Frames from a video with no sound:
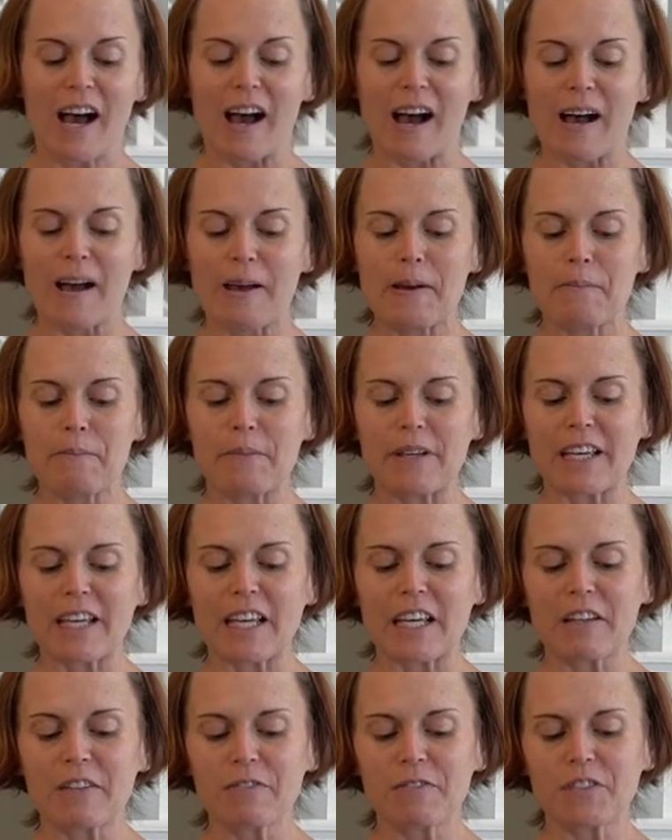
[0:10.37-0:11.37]

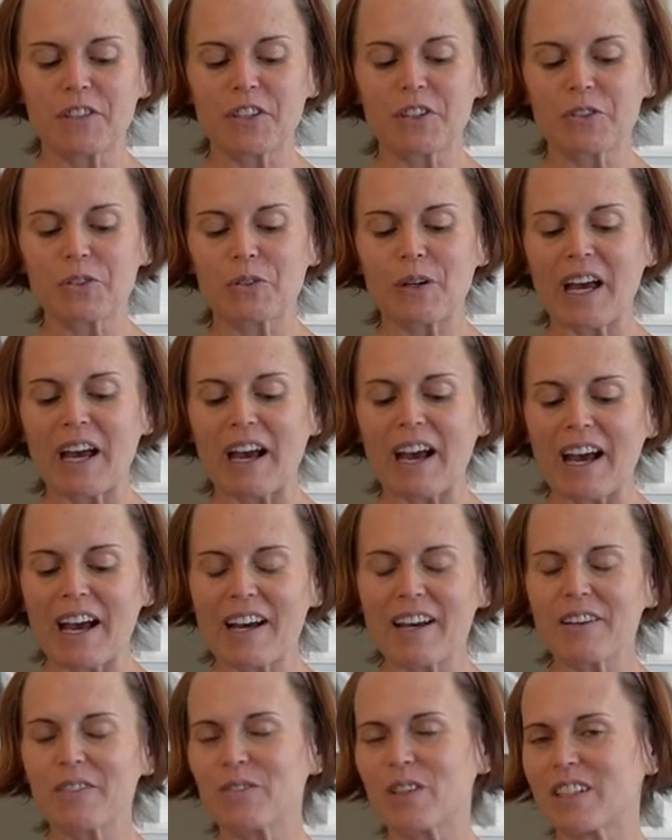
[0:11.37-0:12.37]
If you
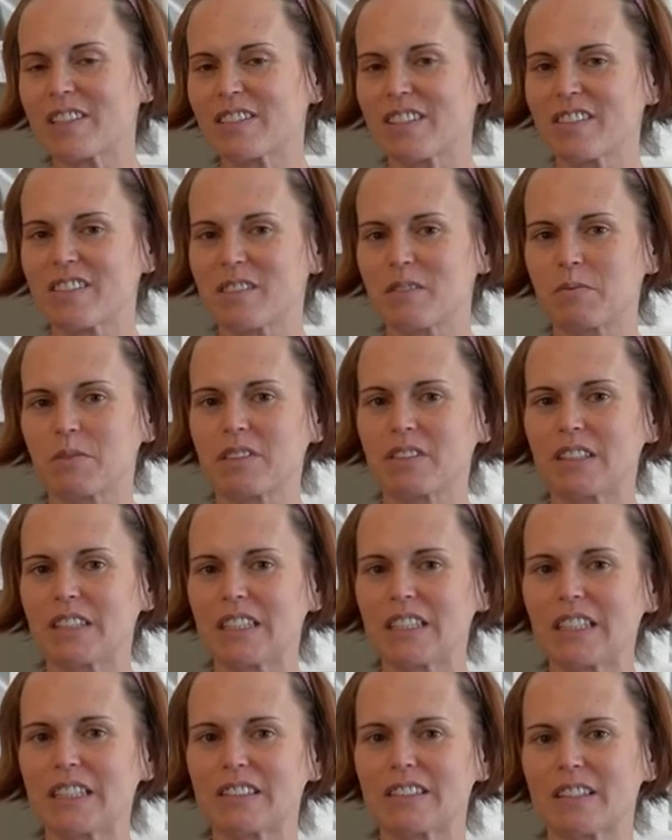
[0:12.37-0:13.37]
have
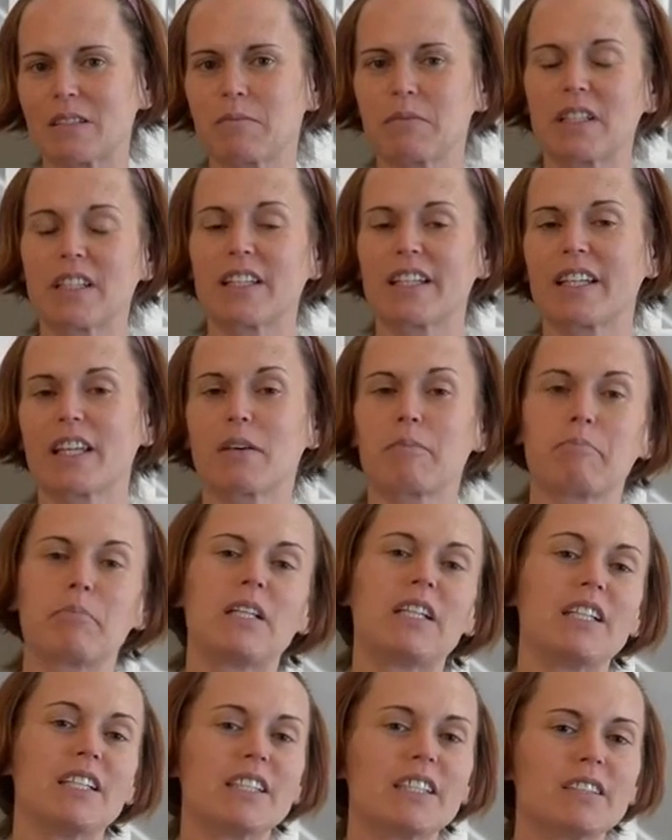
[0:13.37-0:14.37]
accessibility, something like a
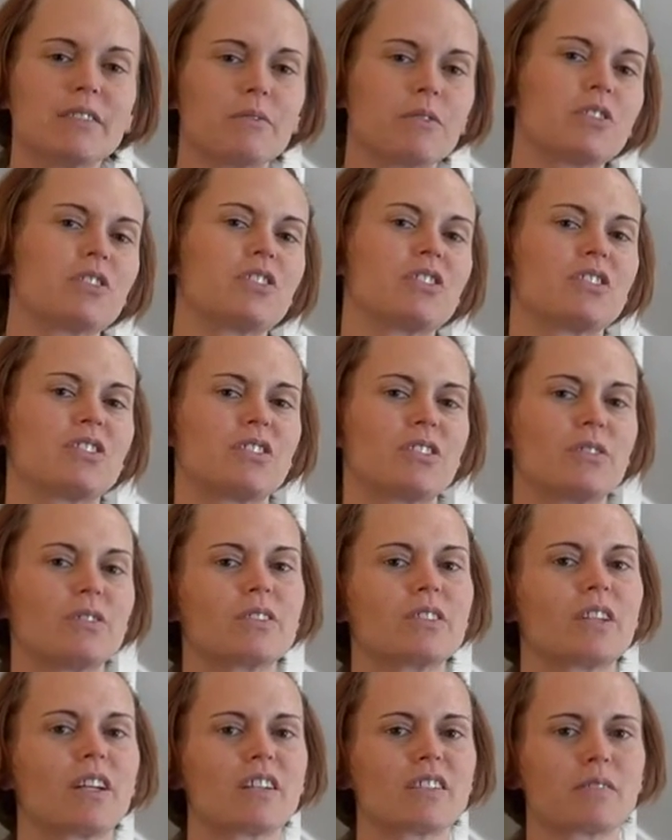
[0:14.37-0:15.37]
peanut, which is two
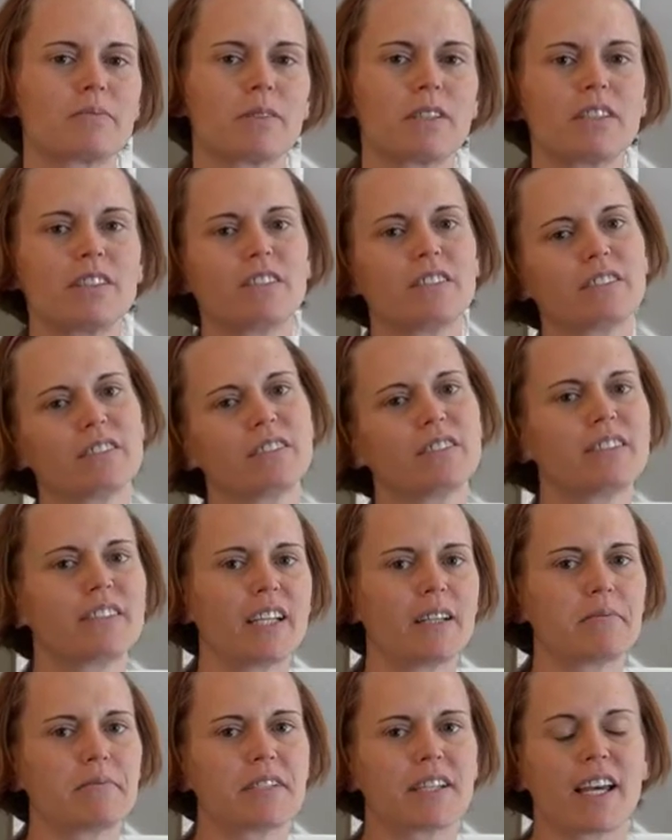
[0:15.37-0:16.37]
lacrosse balls
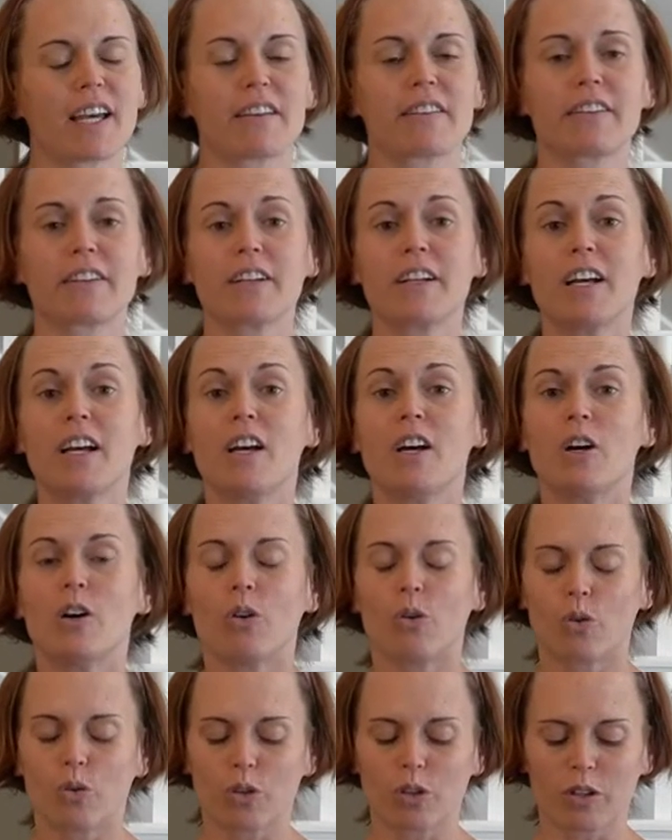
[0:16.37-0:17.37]
taped together,
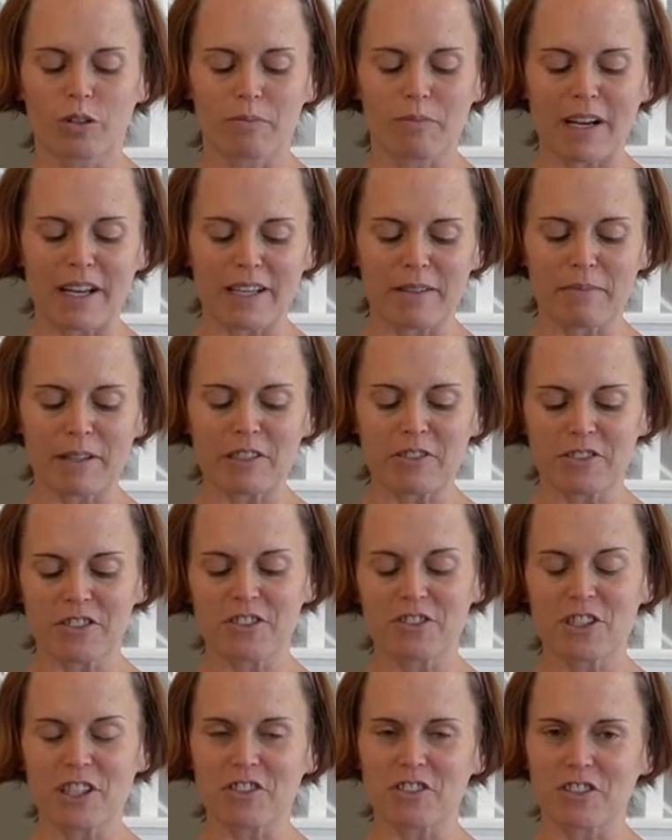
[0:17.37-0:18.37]
or my better
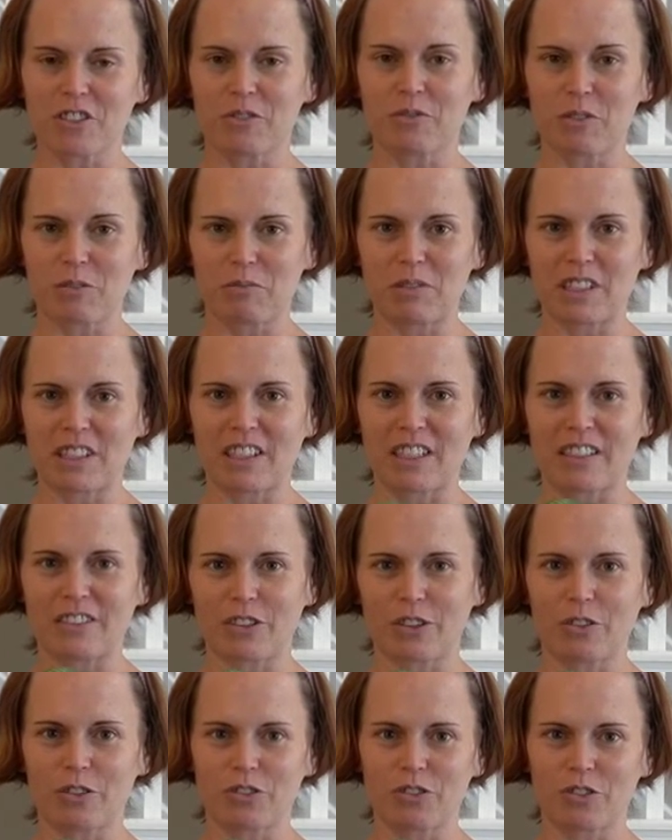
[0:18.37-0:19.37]
suggestion would be
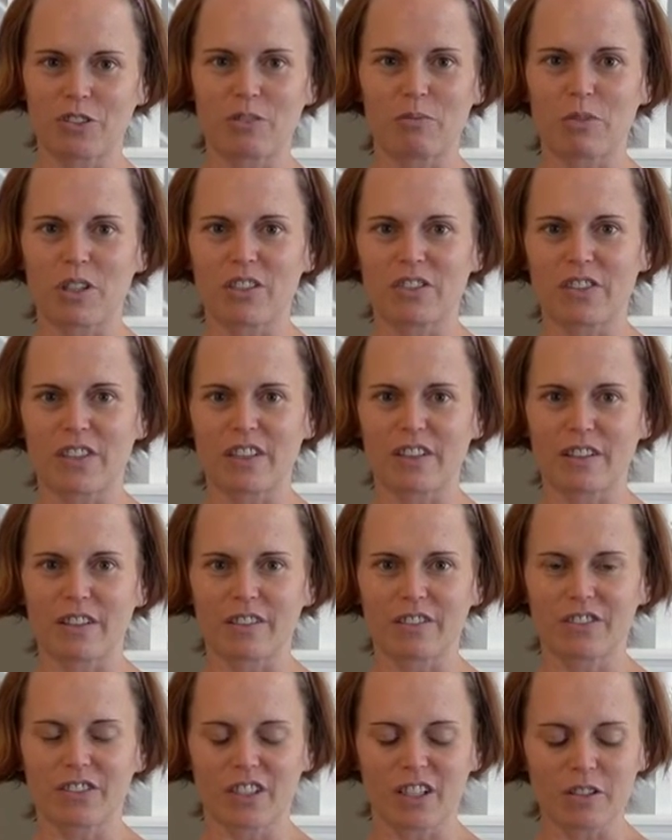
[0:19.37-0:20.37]
yoga tune-up balls in
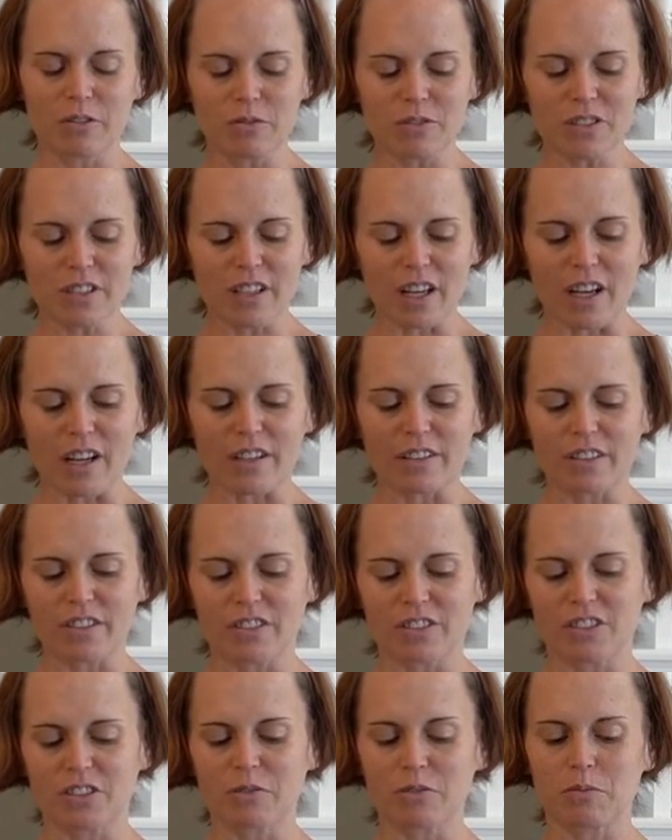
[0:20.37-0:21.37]
their tote.
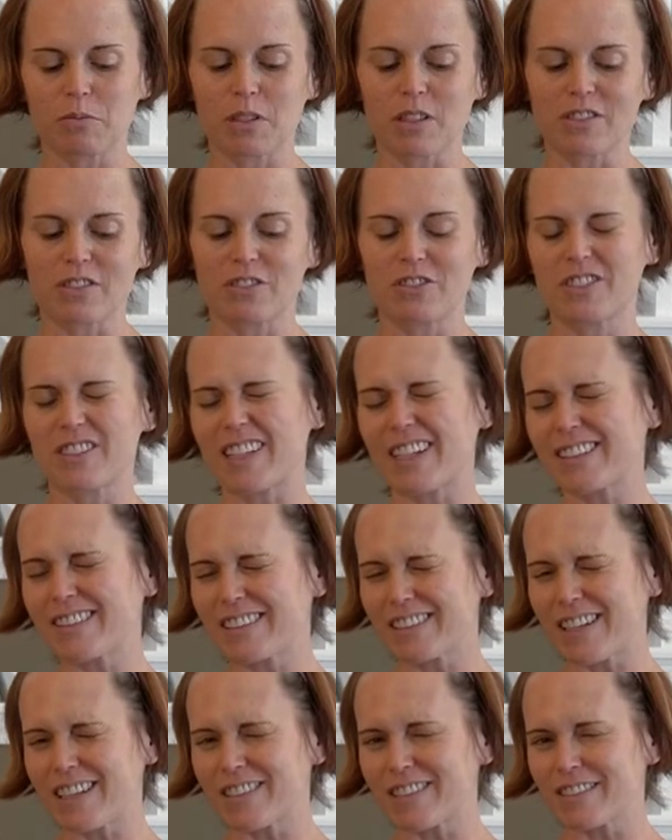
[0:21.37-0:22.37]
Yoga tune-up balls are
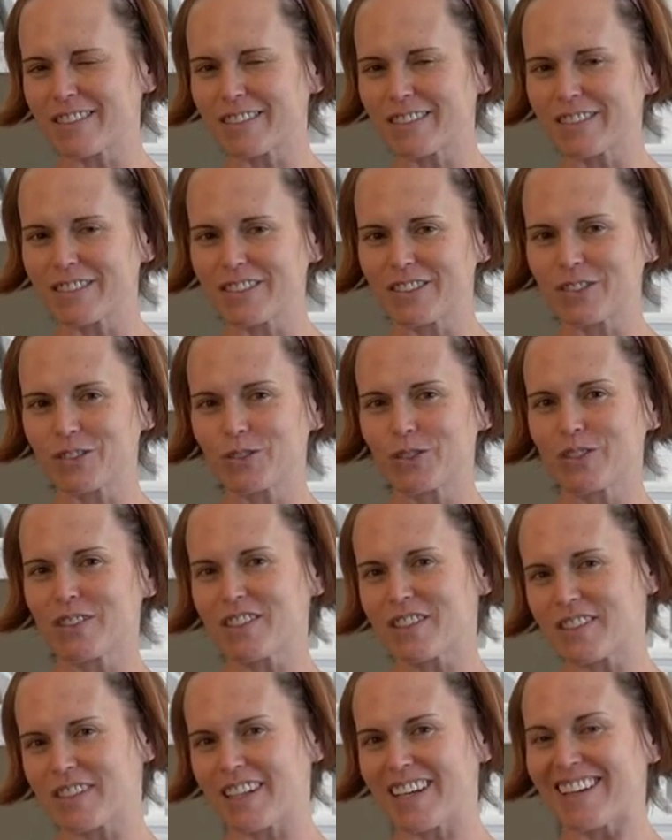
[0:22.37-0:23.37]
slightly nicer to
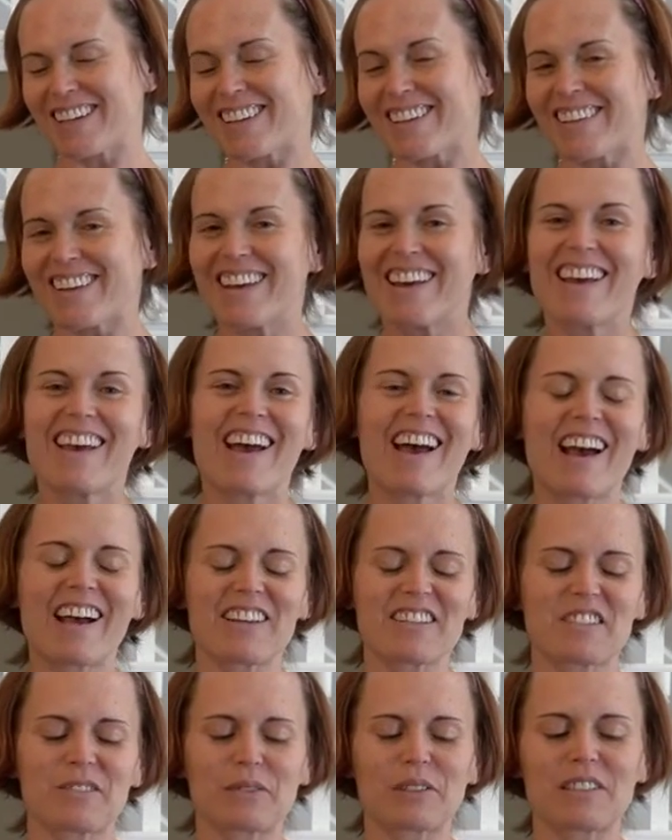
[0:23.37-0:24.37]
the skin
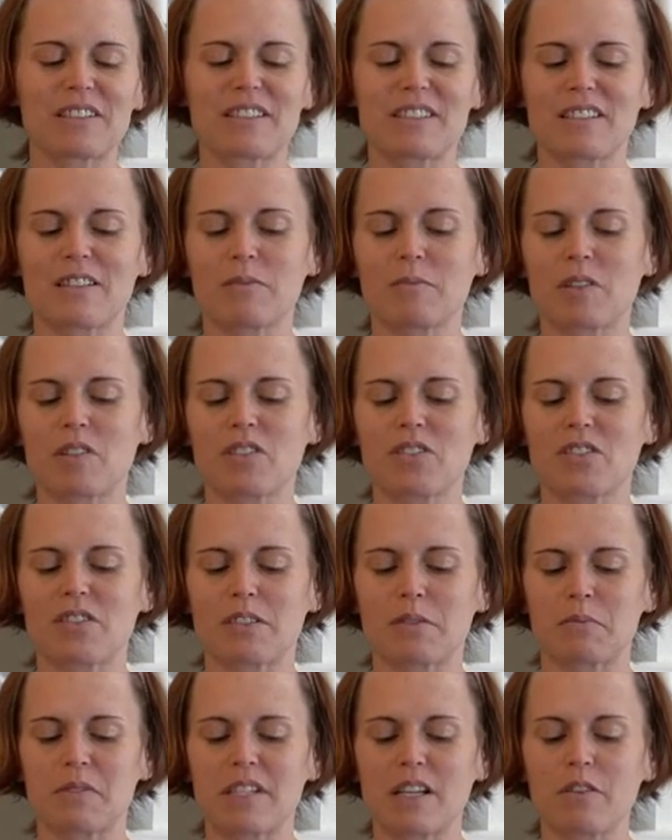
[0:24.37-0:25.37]
as well as to the muscles
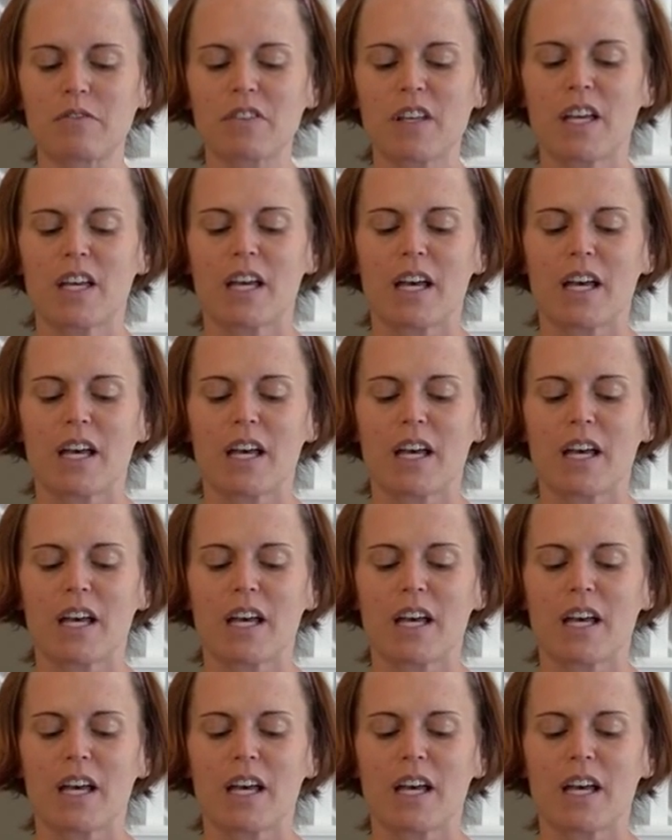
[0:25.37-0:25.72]
themselves.